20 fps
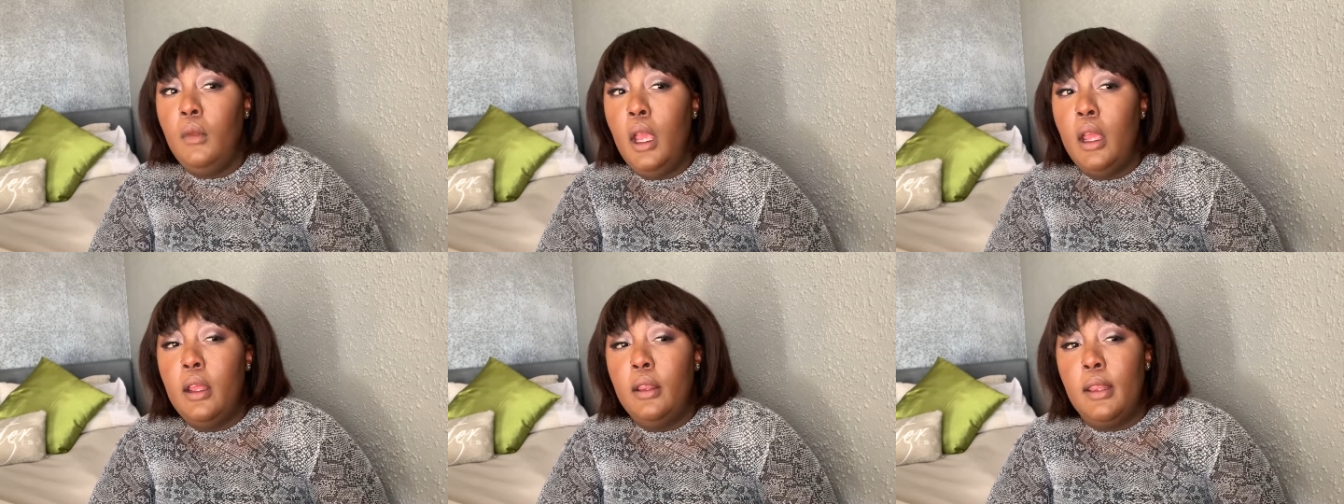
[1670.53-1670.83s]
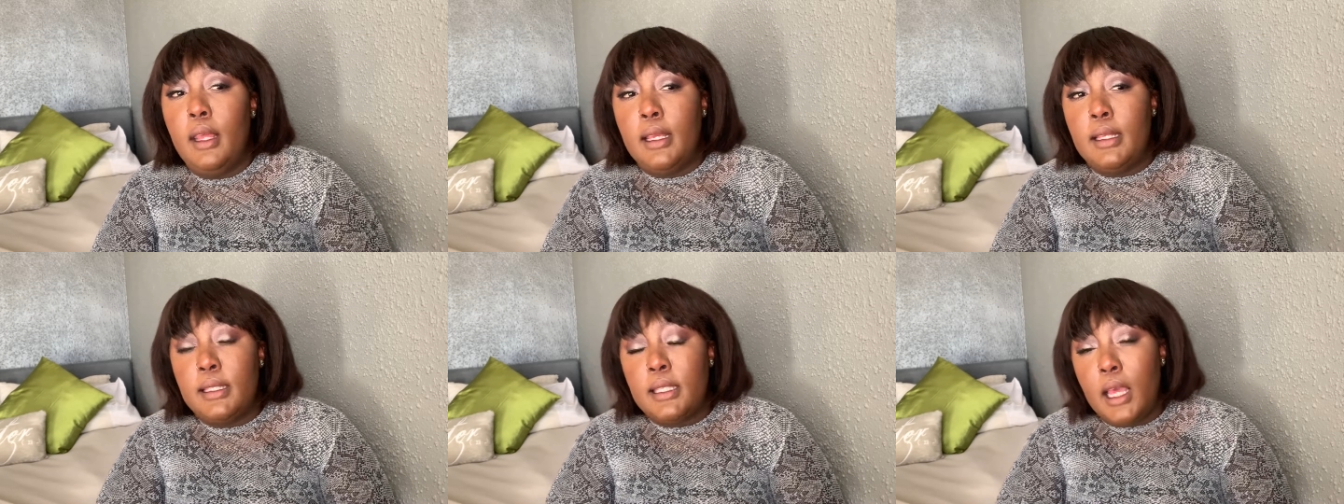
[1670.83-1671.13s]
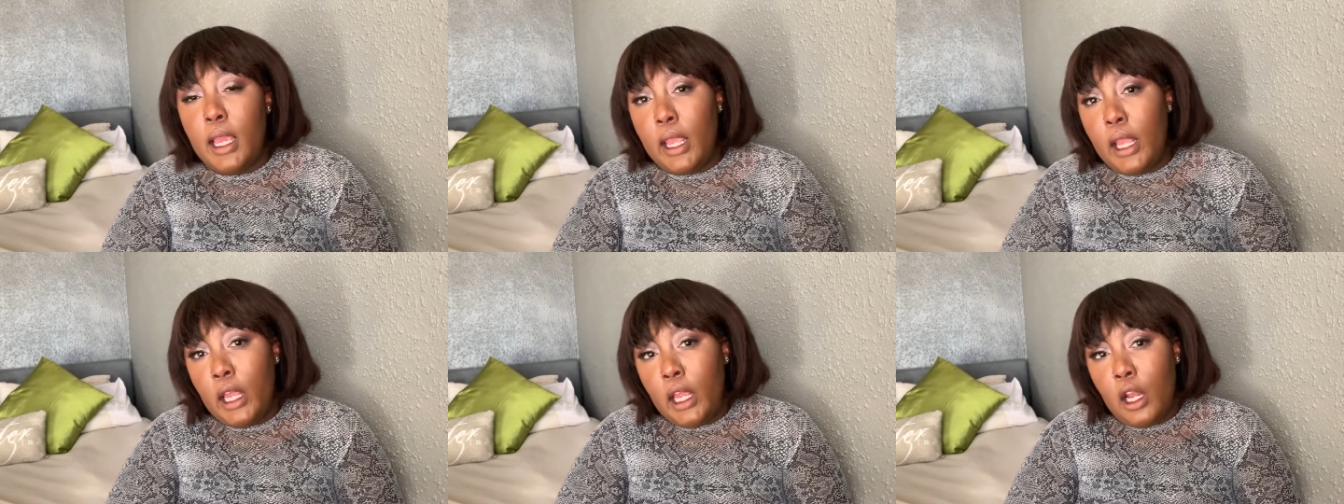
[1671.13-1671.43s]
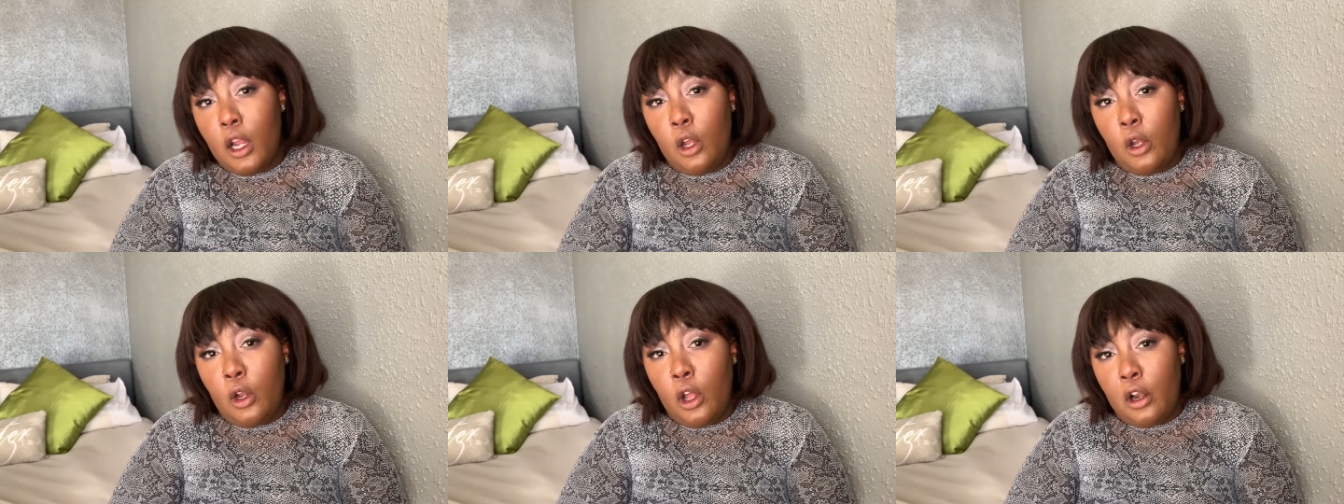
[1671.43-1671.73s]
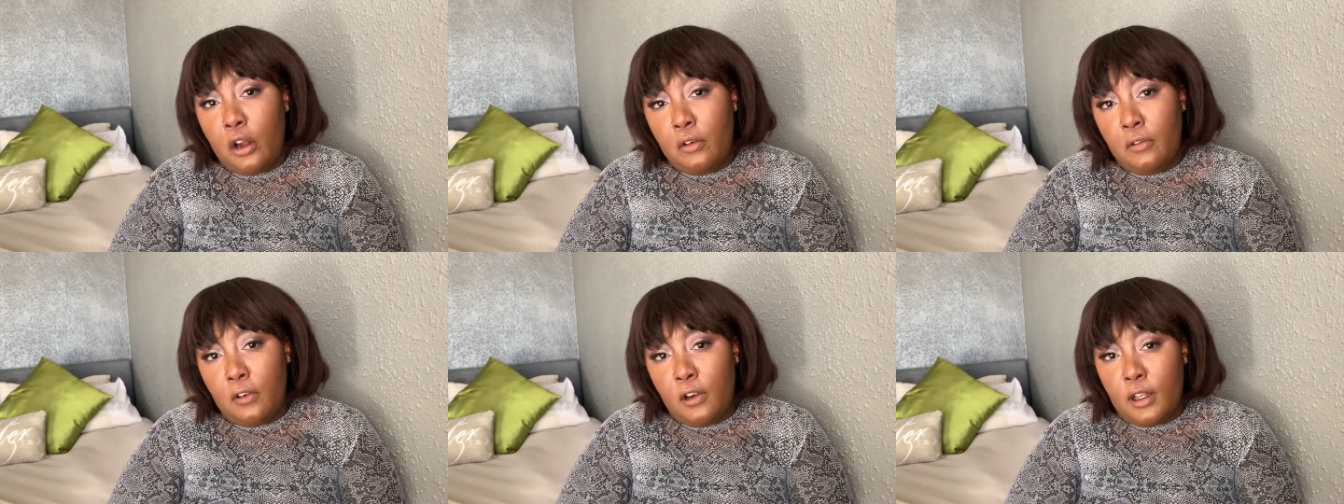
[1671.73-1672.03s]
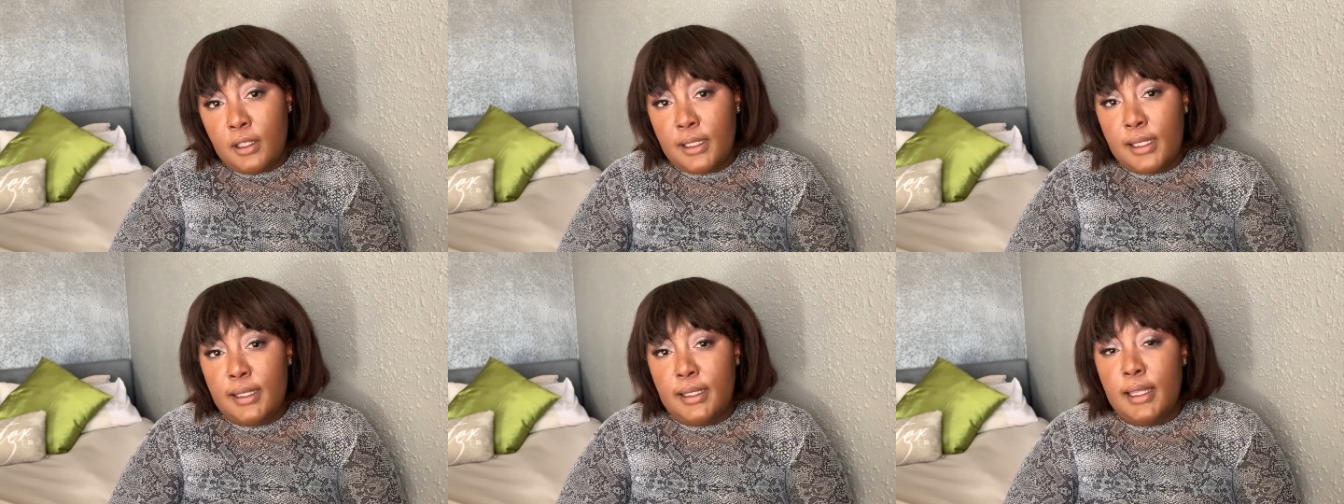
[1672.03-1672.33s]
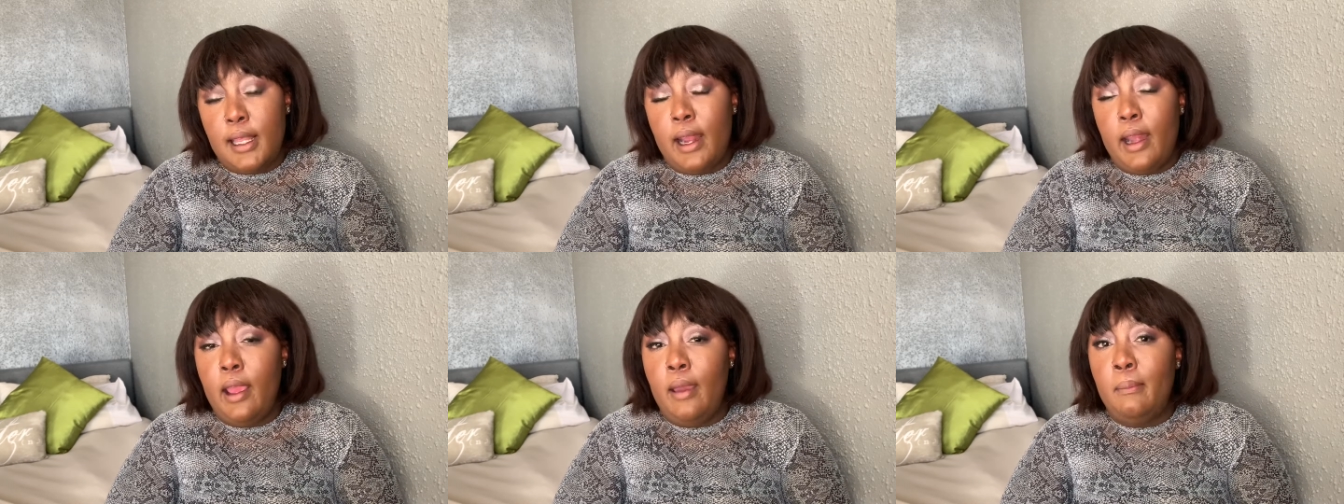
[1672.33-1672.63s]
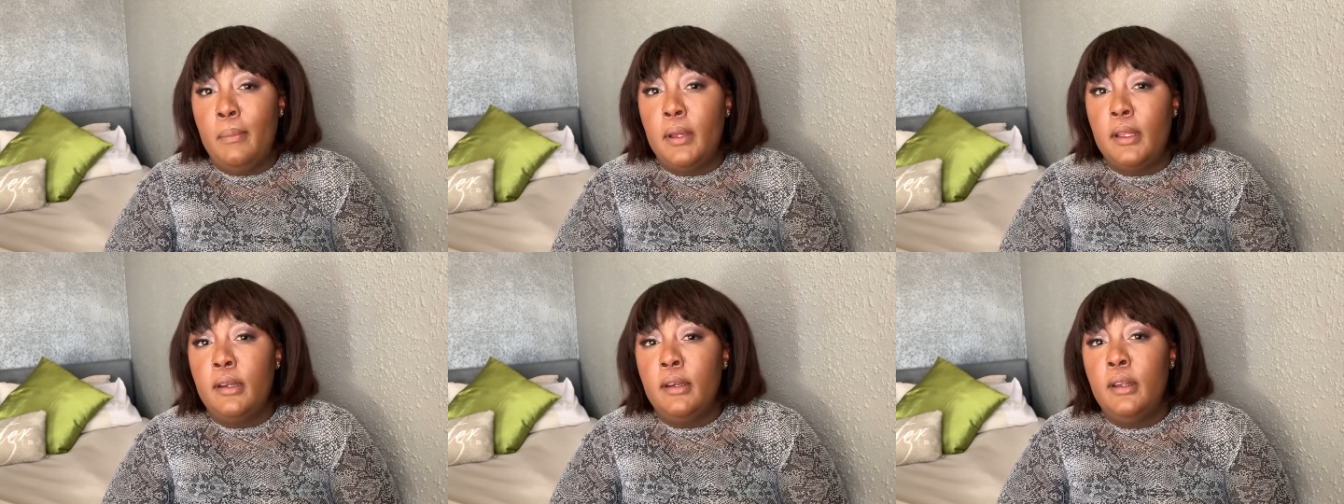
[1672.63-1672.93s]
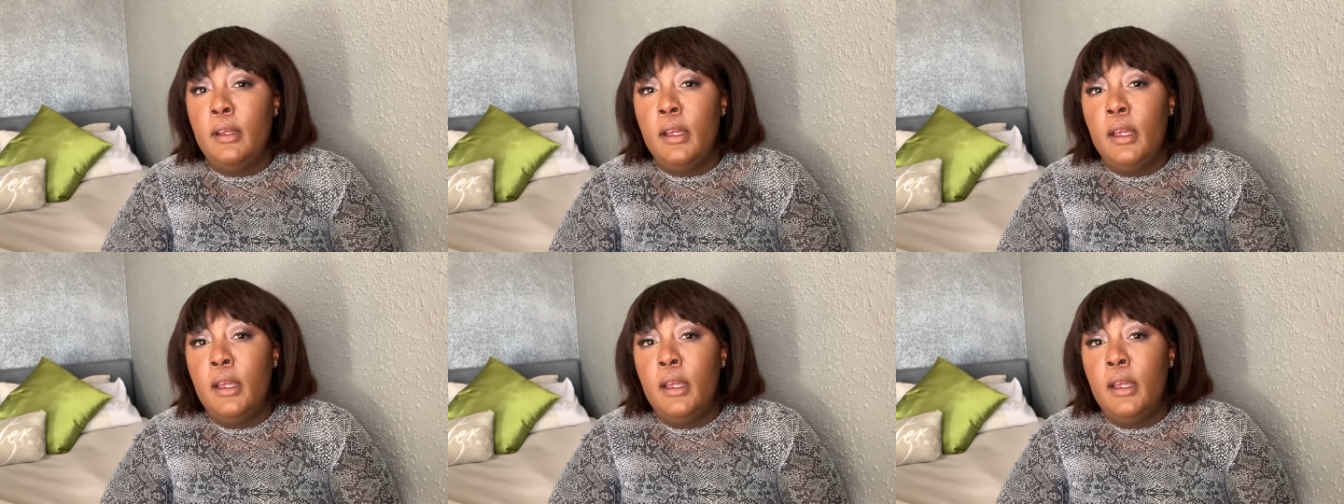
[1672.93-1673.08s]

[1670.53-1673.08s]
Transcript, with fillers: There's a lot of losses that happen.